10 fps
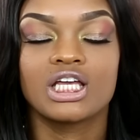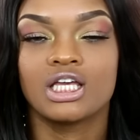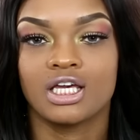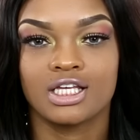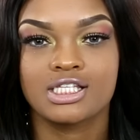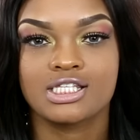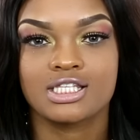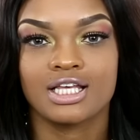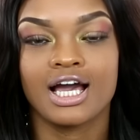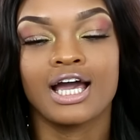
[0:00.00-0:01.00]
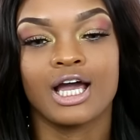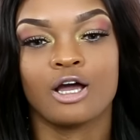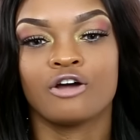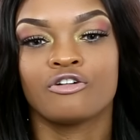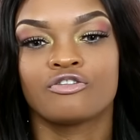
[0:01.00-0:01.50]
Yes, I
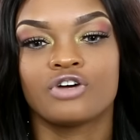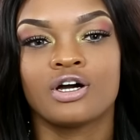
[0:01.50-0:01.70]
have.